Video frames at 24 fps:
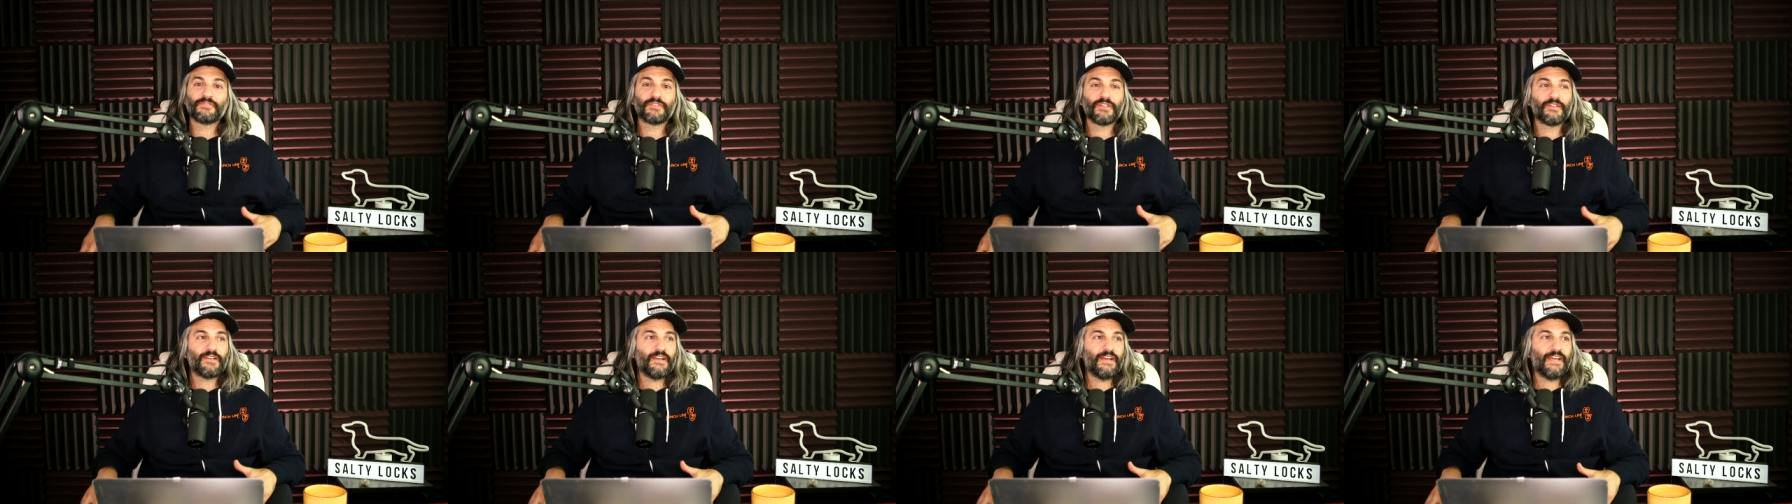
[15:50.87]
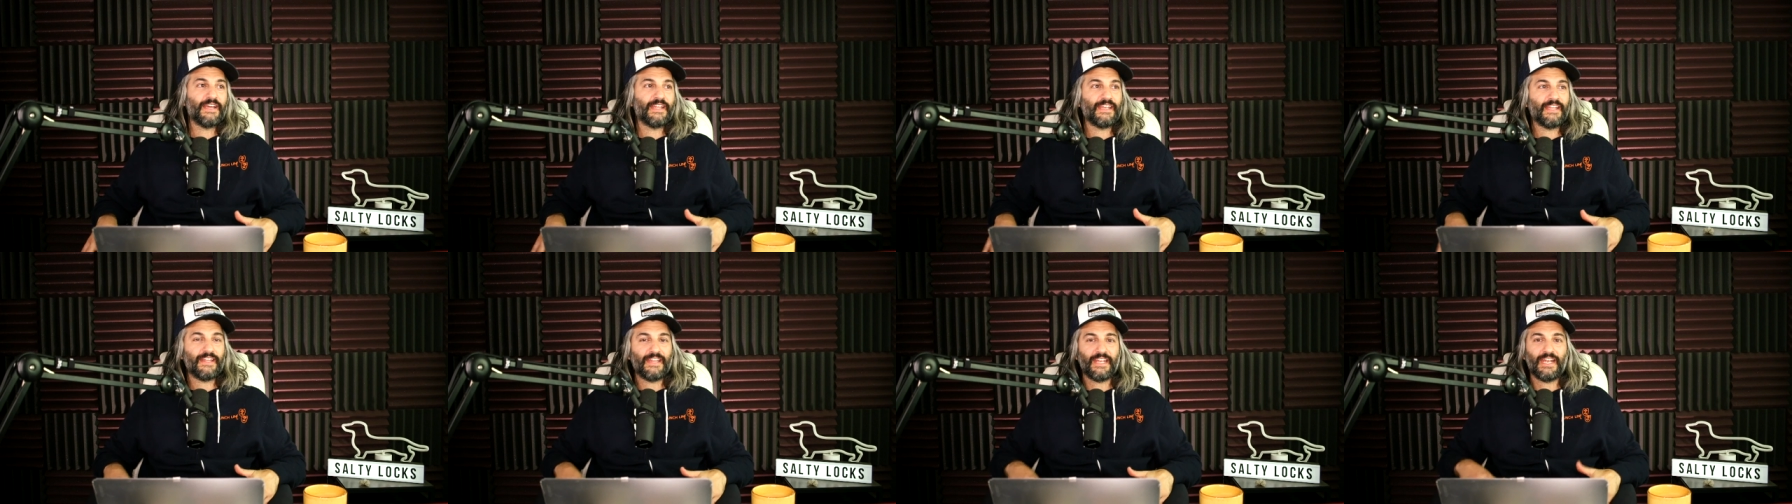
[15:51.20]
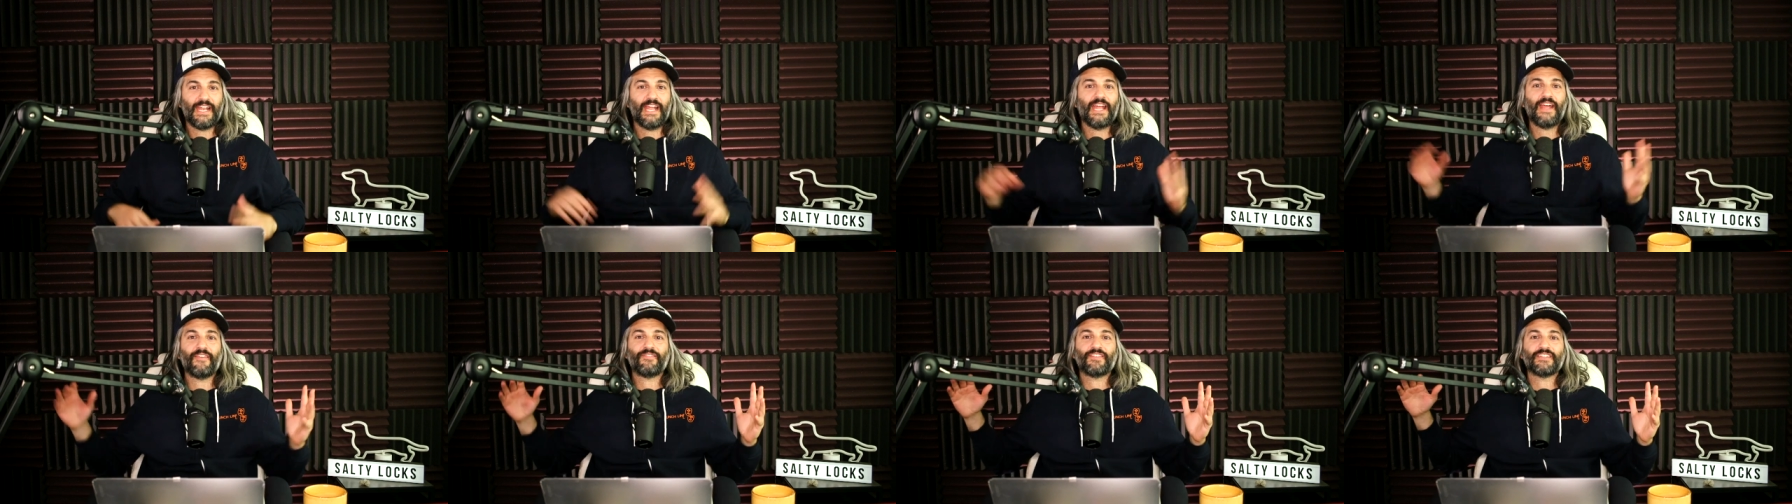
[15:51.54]
So go ahead. And then I
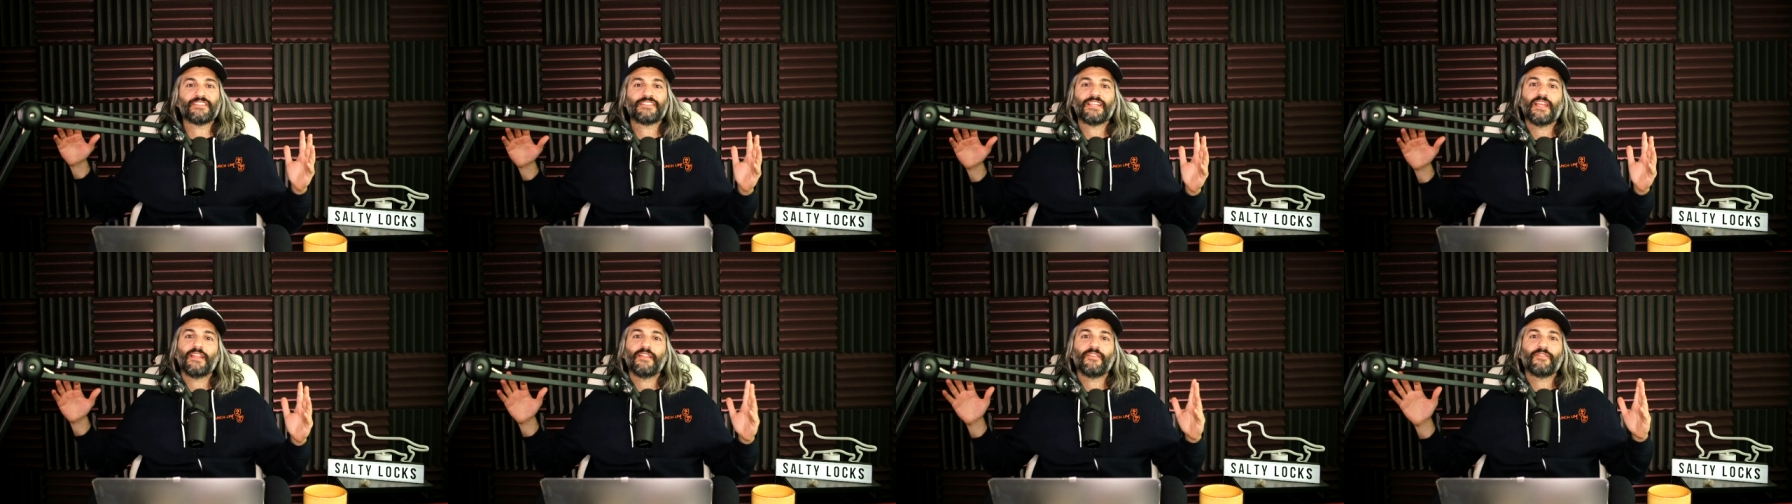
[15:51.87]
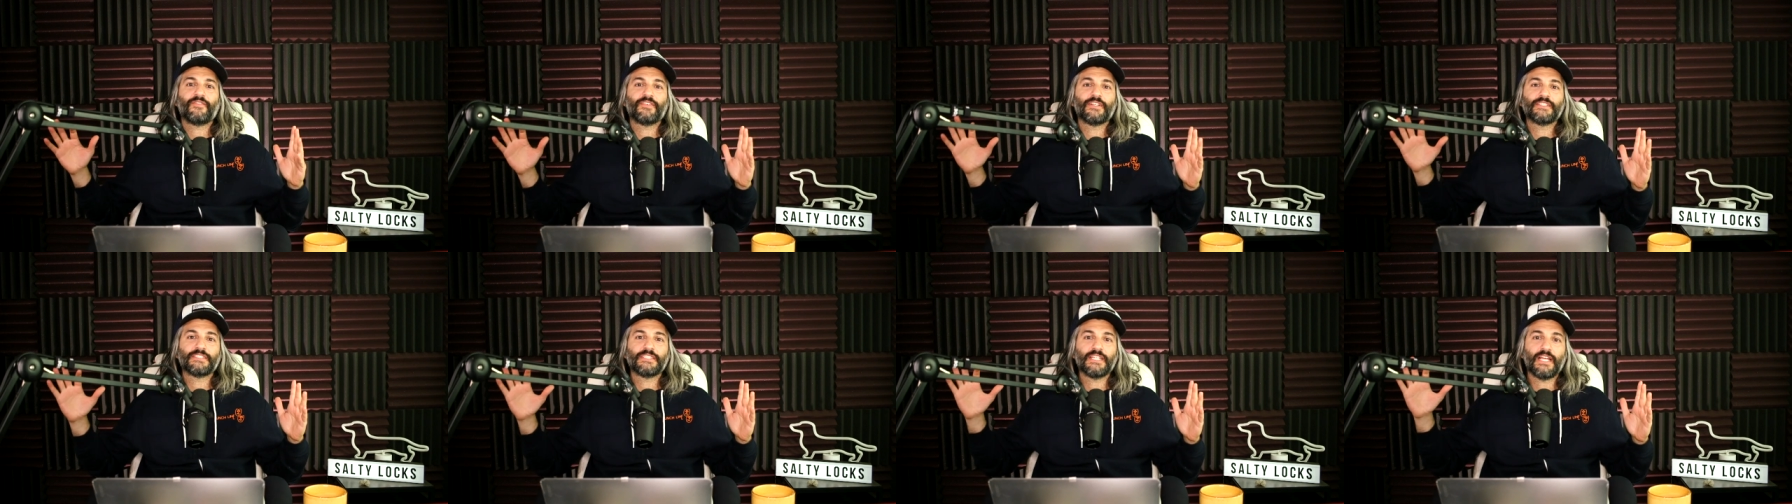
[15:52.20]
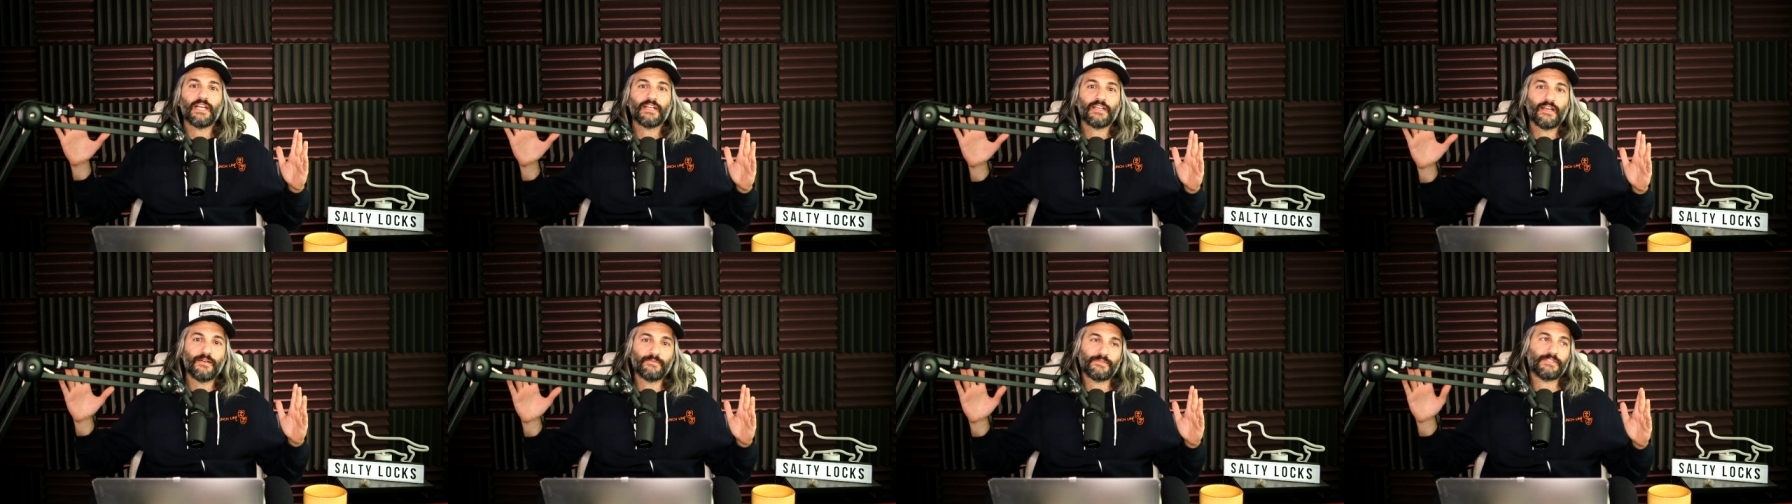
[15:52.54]
have to say the first thing
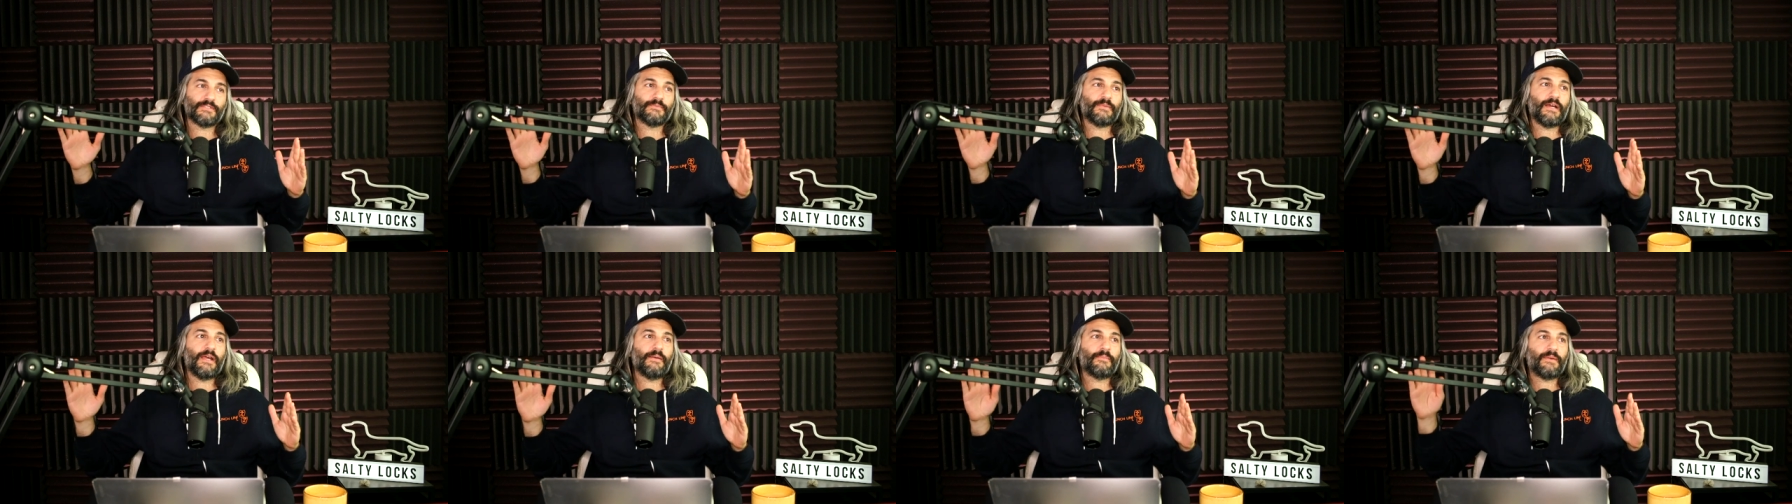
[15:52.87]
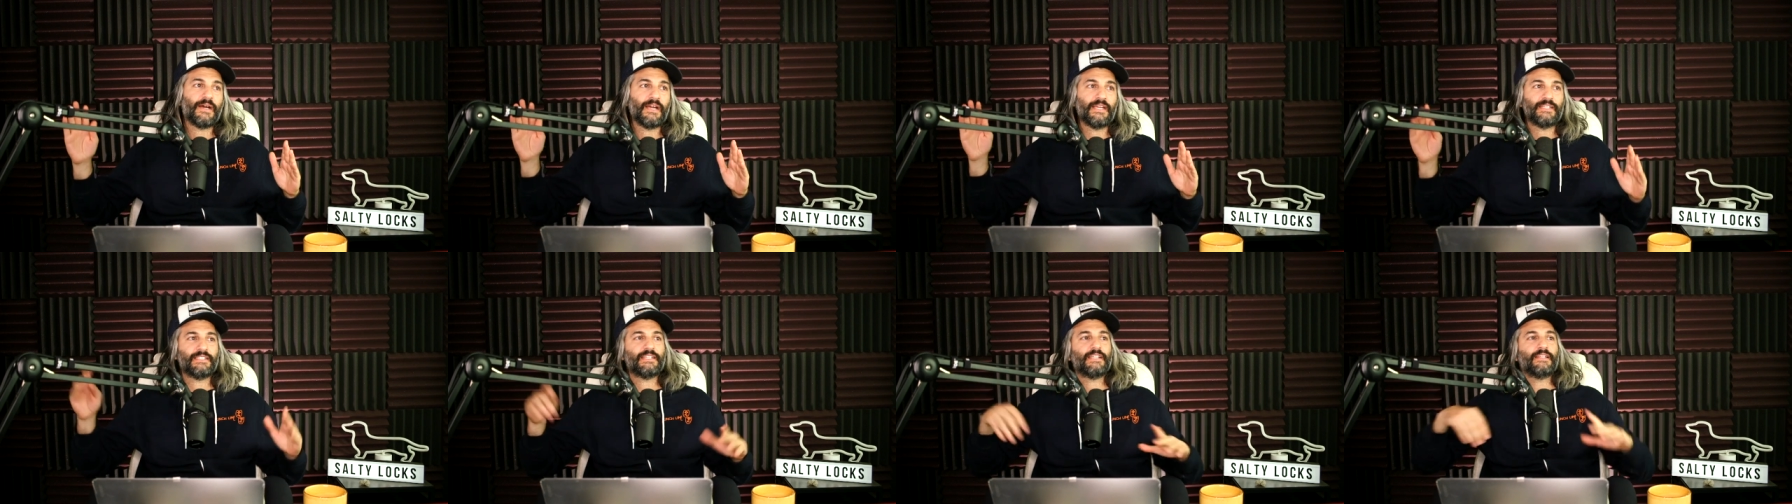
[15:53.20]
that comes to my mind,